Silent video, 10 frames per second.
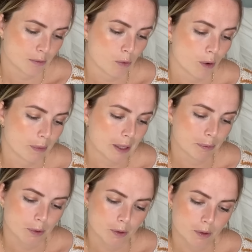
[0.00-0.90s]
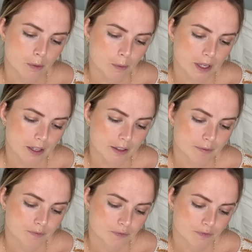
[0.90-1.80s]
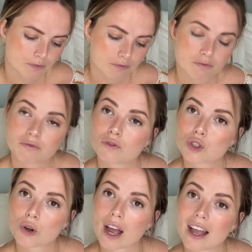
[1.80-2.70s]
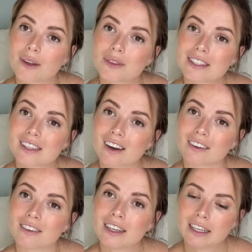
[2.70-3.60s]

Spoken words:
more people will try out this yarn.